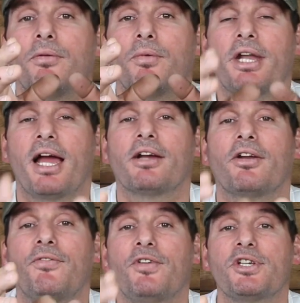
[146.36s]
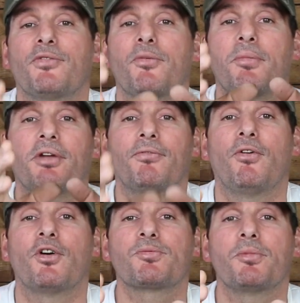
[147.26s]
when I got a visit from an
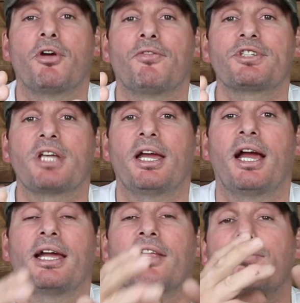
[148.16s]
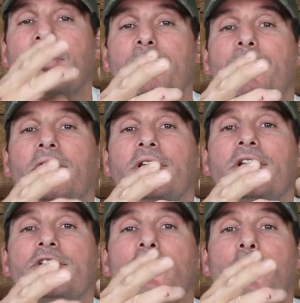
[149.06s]
enforcement officer, I had 3
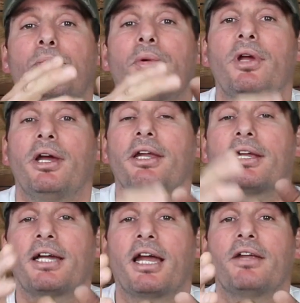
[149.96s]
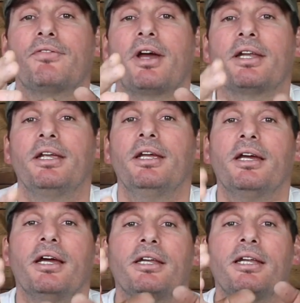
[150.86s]
buildings up and a caravan,
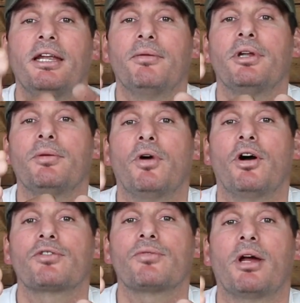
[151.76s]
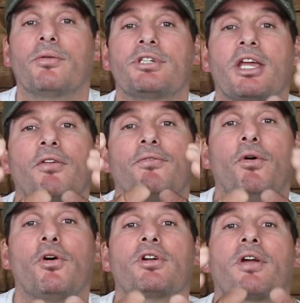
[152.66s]
and he literally walked around taking
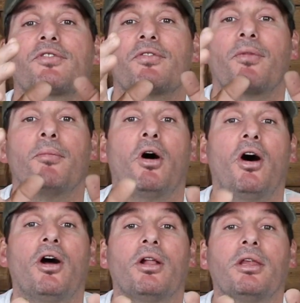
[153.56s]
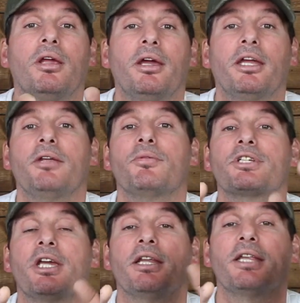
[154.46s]
photographs of them all, and he was
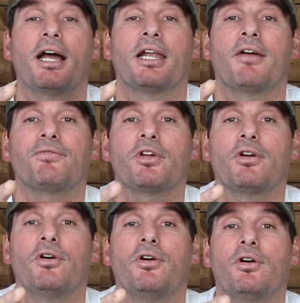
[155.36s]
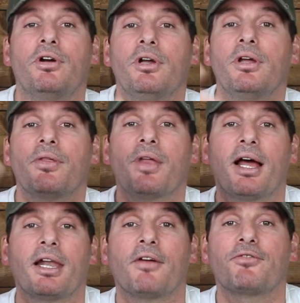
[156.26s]
saying that'll have to go,
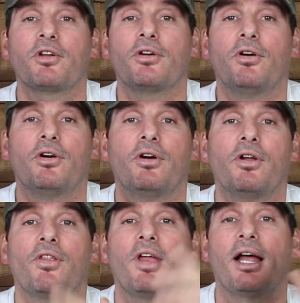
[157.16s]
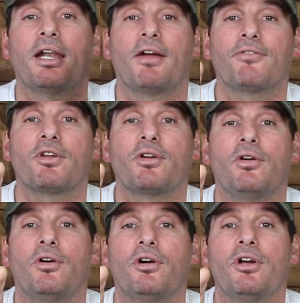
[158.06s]
that'll have to go, that'll have to
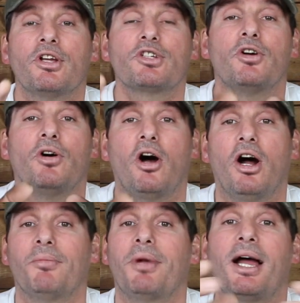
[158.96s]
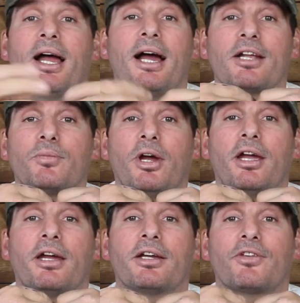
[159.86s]
go. So all my hard
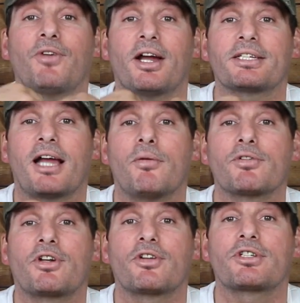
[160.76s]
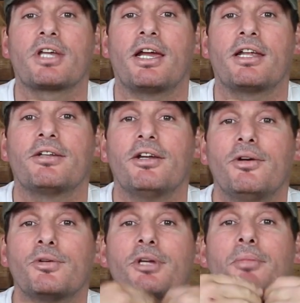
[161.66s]
work, as far as I was concerned,
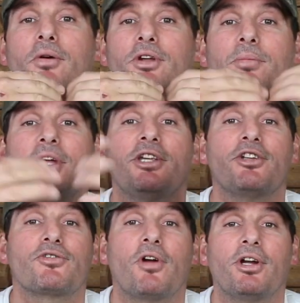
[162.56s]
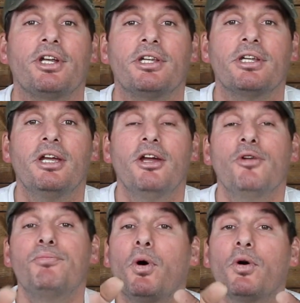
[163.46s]
was about to be destroyed.
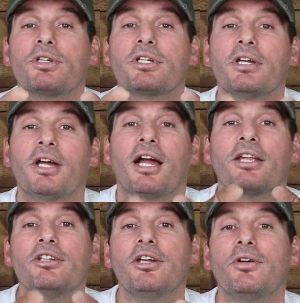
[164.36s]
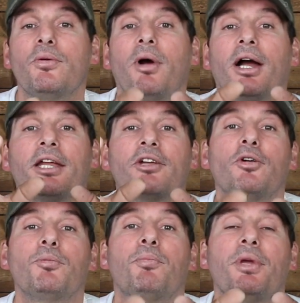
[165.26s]
But I knew I had a
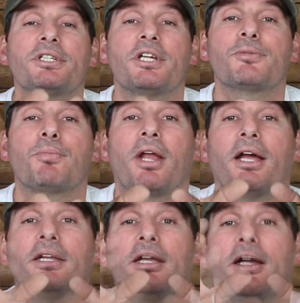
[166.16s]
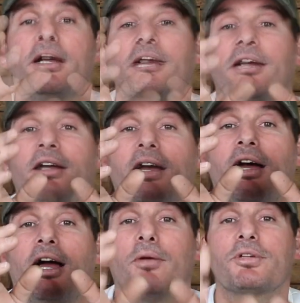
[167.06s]
good business plan that
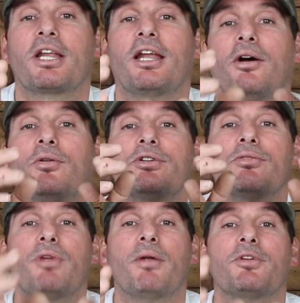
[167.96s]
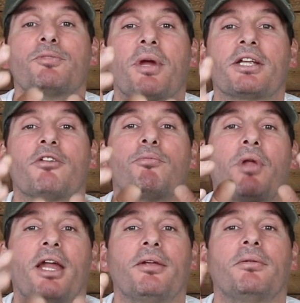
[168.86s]
I was allowed retrospective
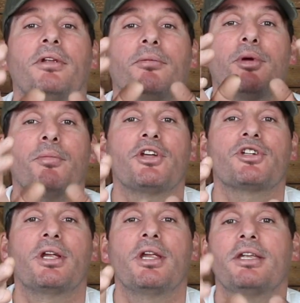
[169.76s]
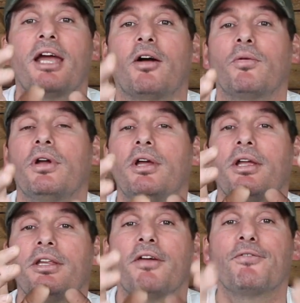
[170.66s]
planning permission. Now,
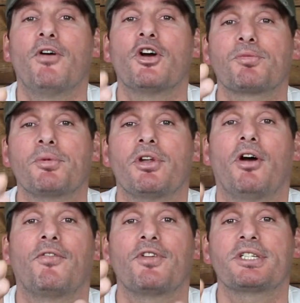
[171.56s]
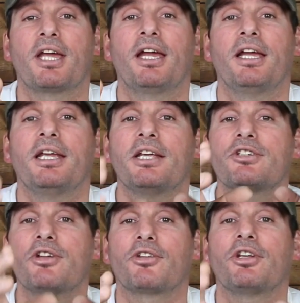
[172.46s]
the enforcement officer is
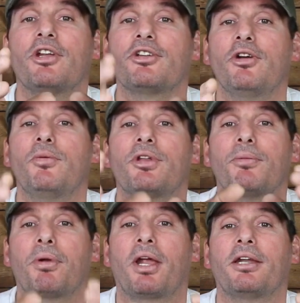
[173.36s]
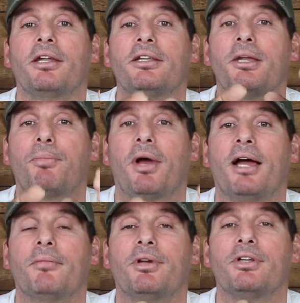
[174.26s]
nothing to do with the planning
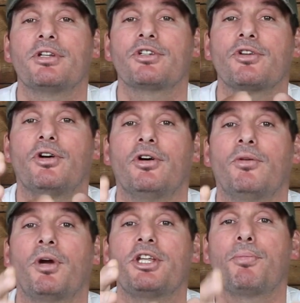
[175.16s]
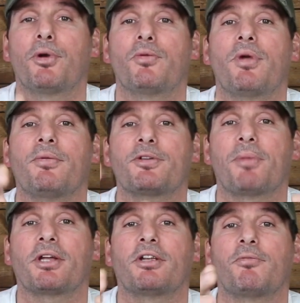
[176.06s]
department. So when you put a
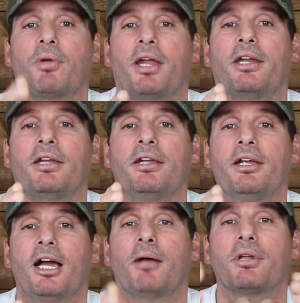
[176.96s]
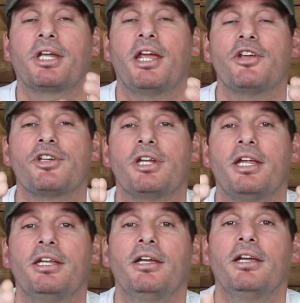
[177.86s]
retrospective planning application
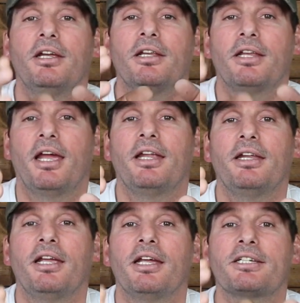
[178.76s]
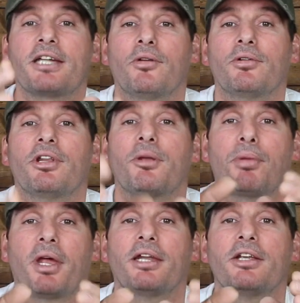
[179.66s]
in, then it's down to the
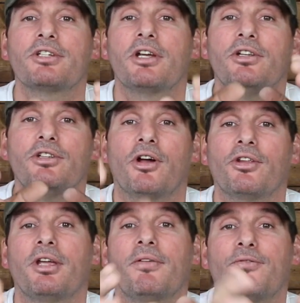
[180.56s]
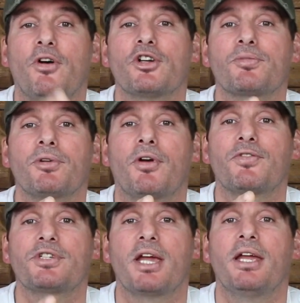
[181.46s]
planners, not the enforcement
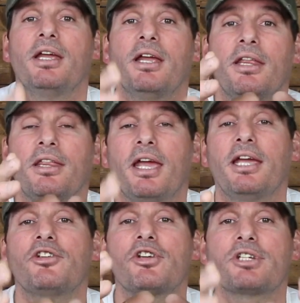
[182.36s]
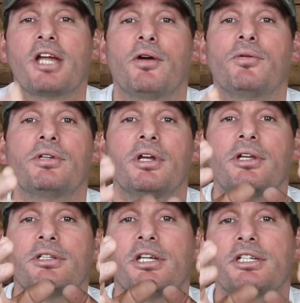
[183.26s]
officer. They are just out to